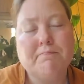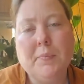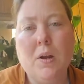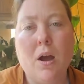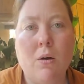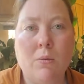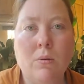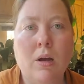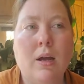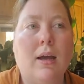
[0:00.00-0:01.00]
No,
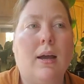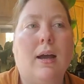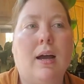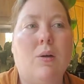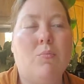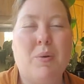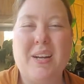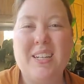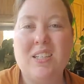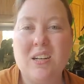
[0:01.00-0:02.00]
but
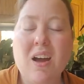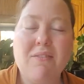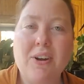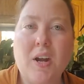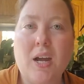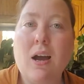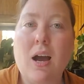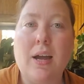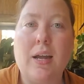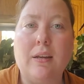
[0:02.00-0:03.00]
it's not very
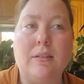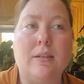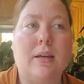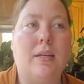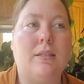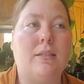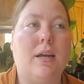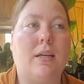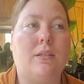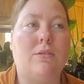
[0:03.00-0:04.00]
kind.
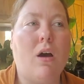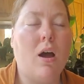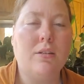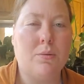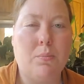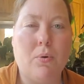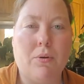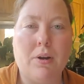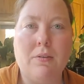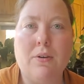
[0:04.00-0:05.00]
It's not
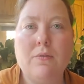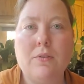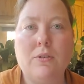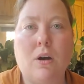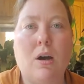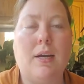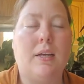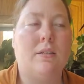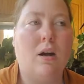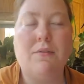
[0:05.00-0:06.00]
supportive of the dog.
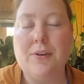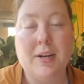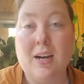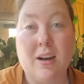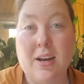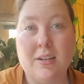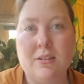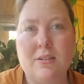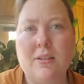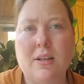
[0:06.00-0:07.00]
It's not very kind
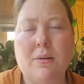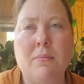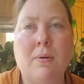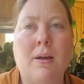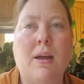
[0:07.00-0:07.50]
to them.